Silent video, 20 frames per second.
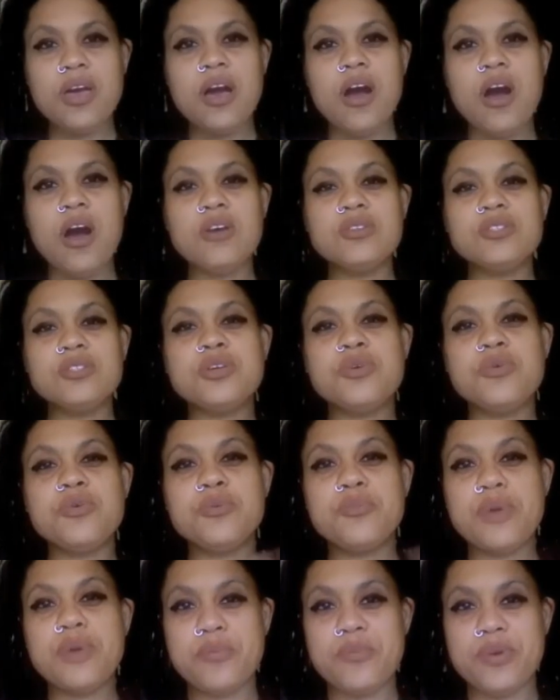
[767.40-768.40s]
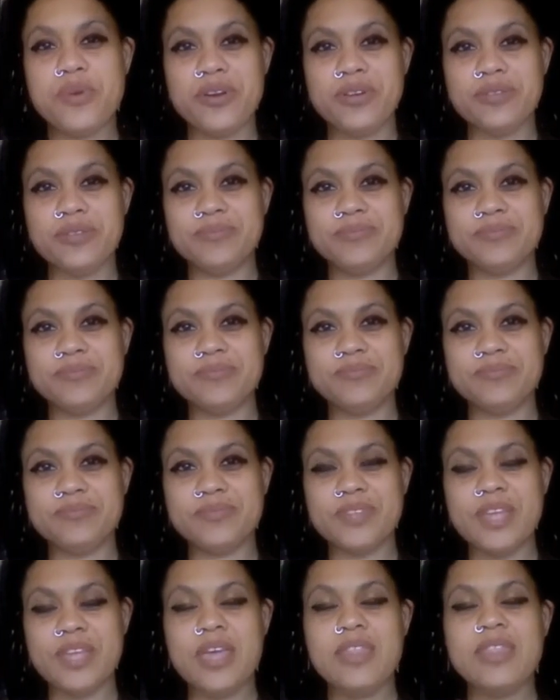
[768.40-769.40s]
Also remember
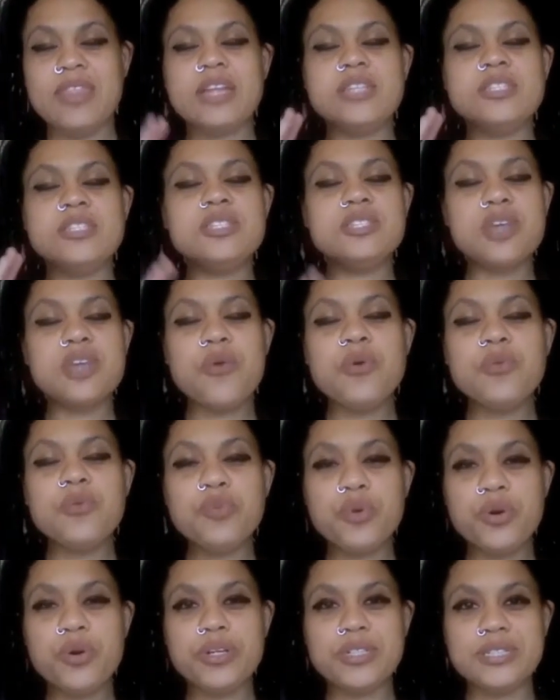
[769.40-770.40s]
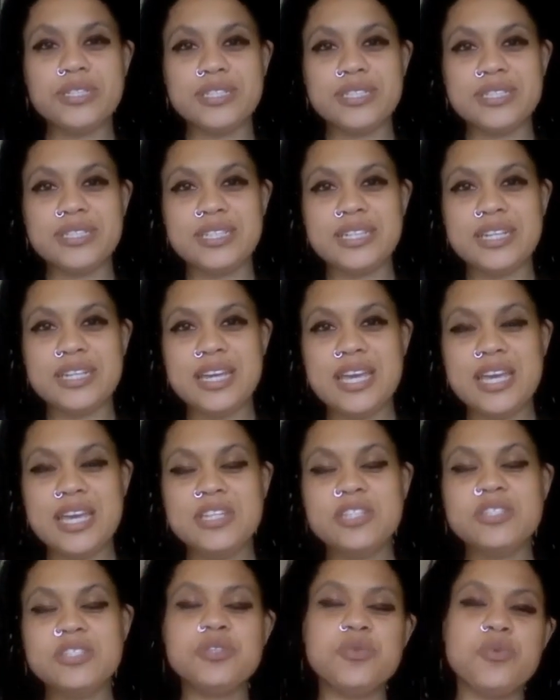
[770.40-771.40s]
that it's so important
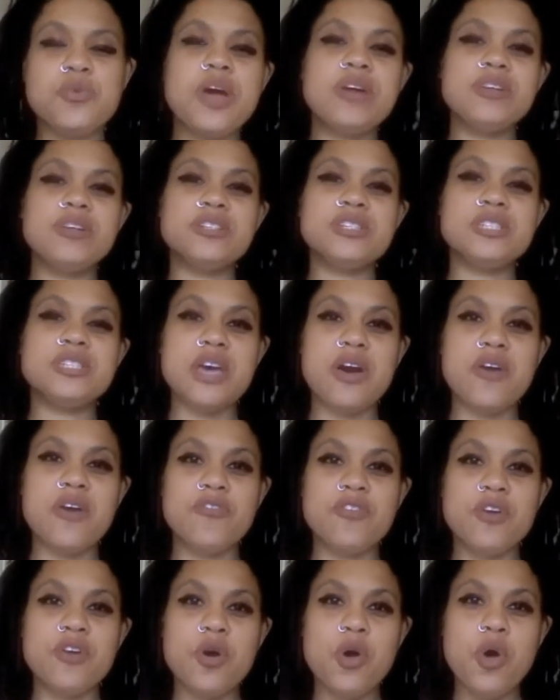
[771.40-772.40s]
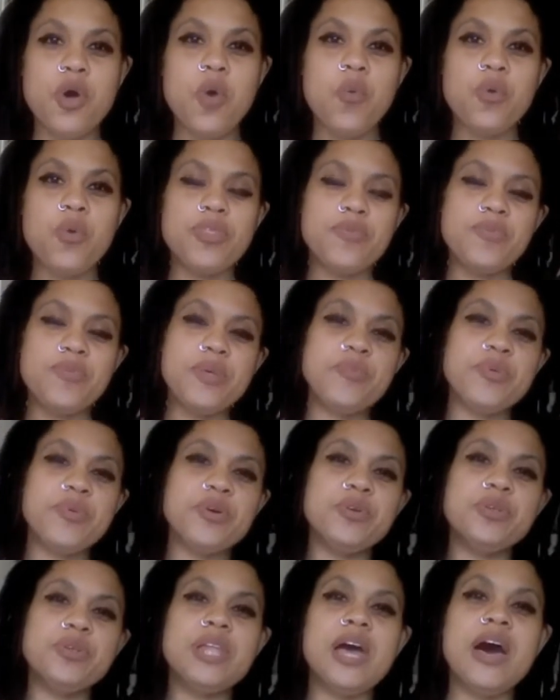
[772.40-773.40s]
to surround yourself with the people
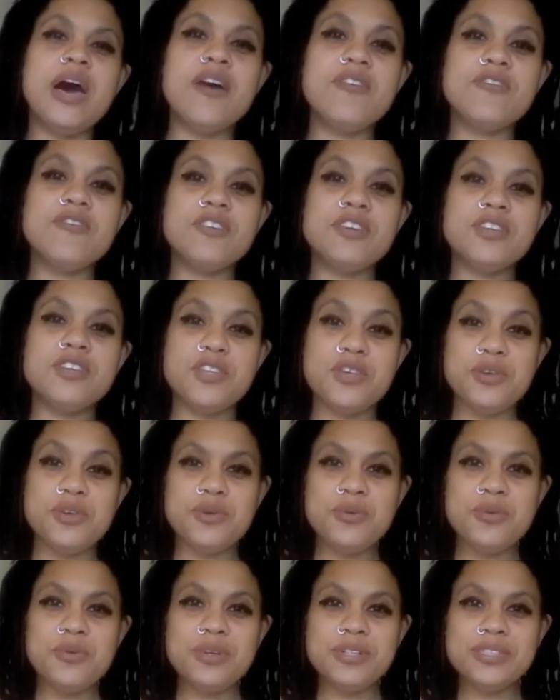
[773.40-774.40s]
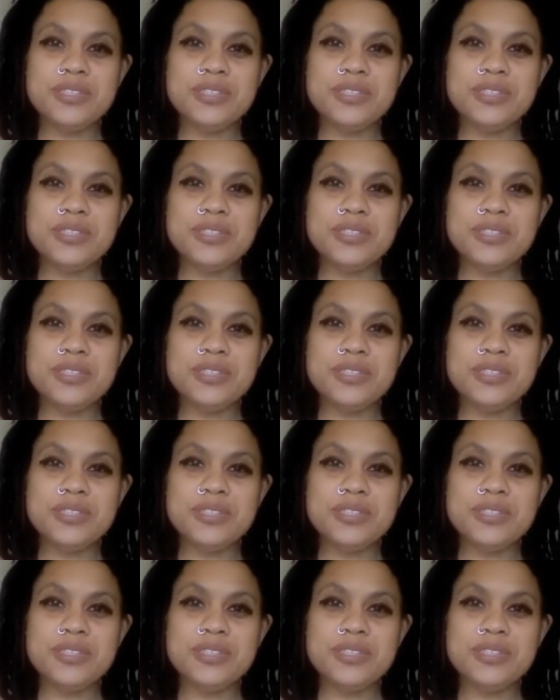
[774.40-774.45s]
who love you,